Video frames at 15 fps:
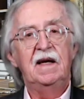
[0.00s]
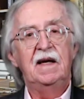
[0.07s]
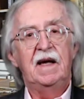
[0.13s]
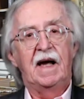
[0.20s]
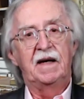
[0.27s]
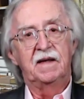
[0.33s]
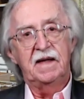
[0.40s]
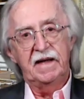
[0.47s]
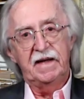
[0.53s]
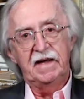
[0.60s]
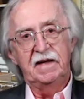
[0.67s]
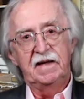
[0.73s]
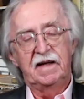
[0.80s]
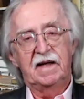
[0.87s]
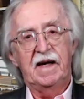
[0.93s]
and
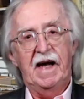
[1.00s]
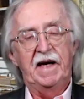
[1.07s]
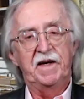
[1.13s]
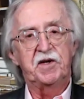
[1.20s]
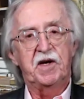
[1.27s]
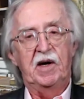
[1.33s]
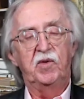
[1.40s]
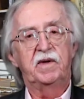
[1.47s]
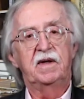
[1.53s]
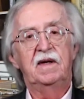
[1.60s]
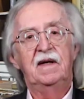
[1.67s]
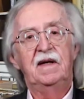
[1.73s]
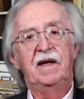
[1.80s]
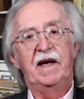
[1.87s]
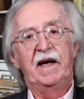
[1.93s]
taking the cash out
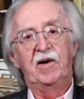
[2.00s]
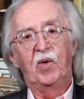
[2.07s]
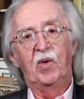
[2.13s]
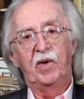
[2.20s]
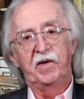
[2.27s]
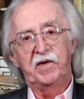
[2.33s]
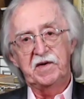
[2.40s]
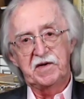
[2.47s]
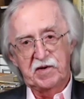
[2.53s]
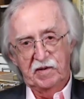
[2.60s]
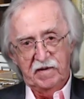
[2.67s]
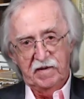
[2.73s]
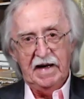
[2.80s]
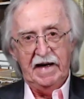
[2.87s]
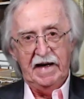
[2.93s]
in order to
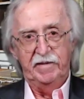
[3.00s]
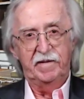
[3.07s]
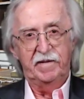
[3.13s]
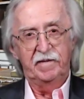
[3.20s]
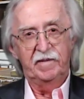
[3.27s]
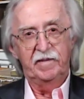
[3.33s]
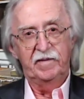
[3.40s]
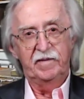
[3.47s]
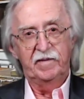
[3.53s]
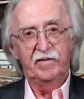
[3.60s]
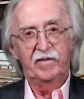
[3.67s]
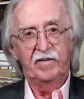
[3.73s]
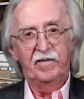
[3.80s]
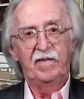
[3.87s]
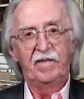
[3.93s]
survive.
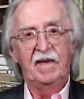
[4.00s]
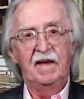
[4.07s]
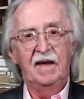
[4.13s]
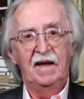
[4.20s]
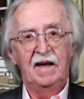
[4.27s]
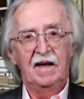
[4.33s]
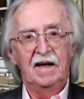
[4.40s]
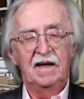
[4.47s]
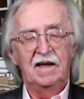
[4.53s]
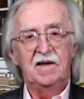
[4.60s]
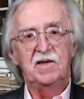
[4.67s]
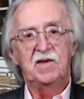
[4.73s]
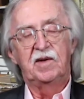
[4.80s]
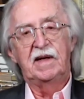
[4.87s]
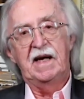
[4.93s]

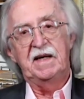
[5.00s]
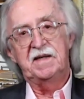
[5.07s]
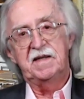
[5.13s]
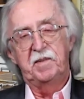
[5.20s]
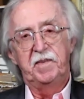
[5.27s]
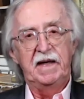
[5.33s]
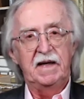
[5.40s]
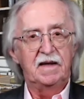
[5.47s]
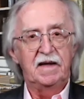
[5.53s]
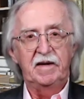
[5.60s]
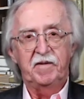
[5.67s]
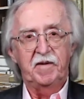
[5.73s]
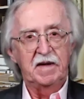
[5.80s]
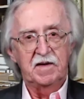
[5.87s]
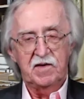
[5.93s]
So that's a big
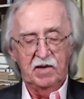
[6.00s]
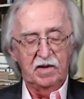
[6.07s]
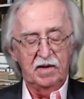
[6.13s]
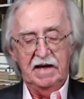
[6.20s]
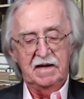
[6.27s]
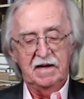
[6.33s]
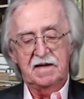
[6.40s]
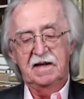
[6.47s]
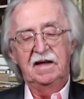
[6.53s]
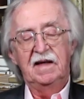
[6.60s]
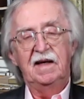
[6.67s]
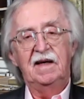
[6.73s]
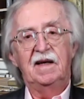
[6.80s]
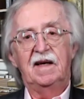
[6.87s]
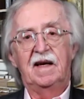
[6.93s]
difference. So that's
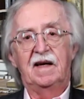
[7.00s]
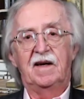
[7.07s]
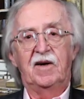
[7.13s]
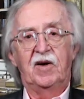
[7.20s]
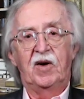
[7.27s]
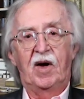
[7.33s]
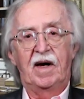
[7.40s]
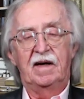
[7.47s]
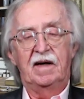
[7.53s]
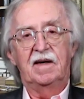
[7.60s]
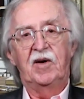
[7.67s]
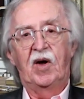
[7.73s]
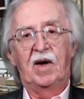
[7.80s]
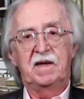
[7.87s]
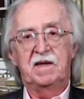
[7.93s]
not
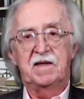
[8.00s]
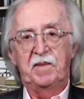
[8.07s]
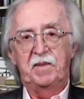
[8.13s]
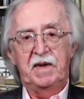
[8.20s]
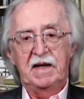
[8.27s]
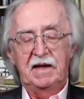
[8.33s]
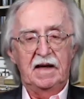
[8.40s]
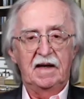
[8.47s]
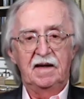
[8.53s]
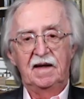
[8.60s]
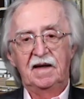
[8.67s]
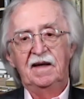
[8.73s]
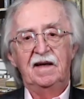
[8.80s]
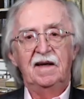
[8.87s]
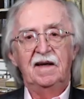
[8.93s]
something that,
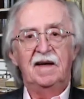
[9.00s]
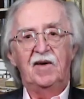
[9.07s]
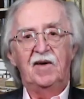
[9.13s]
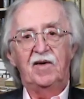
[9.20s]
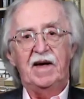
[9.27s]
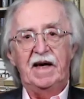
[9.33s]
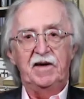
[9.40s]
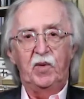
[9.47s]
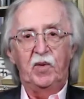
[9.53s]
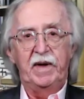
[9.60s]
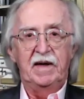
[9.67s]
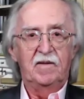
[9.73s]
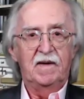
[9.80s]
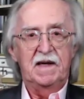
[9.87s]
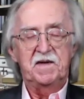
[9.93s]
okay, do we
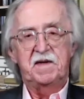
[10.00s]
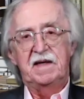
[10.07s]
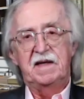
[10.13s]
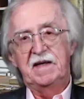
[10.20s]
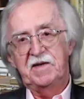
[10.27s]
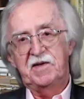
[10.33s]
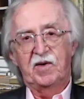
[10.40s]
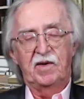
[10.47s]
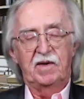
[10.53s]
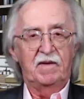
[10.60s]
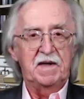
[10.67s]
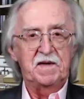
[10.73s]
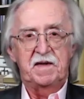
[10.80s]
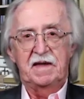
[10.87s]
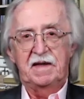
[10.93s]
invest in this or
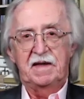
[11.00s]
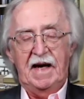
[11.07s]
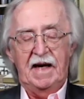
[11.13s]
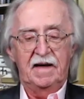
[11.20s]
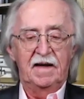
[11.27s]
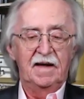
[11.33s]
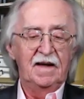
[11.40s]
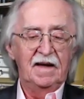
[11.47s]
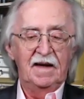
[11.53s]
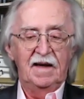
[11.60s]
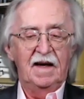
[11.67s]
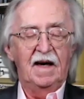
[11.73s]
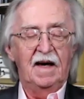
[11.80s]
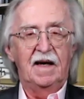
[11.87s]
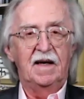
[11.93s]
invest in that?
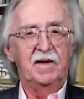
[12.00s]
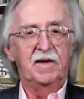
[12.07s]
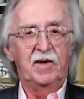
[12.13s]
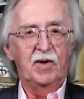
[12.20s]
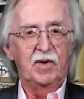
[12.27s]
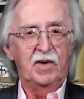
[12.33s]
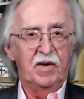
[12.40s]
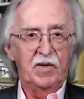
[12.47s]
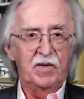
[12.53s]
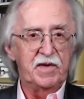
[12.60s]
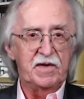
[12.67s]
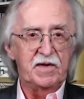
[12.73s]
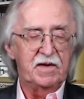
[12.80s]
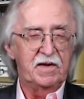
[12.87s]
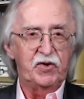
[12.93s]

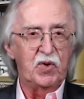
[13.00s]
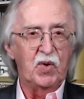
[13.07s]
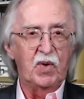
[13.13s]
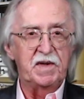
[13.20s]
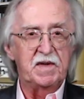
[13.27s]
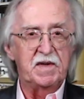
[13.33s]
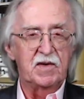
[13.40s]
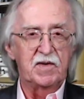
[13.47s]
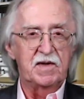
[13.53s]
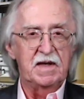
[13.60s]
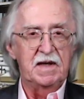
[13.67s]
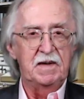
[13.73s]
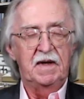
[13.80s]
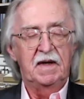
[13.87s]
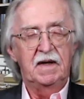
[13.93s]
Those choices are
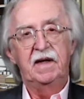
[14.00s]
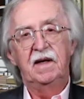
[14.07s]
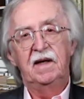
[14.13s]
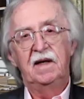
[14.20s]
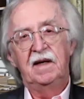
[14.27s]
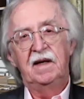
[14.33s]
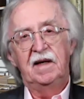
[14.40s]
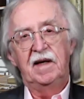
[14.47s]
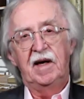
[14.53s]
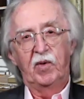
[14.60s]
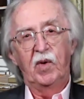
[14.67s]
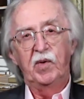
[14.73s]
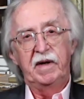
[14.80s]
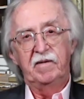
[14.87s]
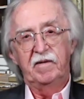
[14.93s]
seemingly
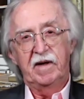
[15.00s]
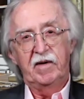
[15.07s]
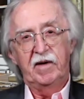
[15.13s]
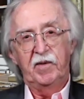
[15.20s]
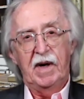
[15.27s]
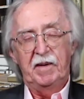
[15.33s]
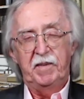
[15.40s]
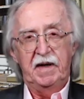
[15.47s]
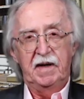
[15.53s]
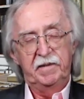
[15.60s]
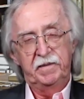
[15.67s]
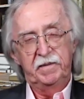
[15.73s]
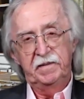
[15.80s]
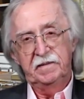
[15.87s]
eroding very rapidly.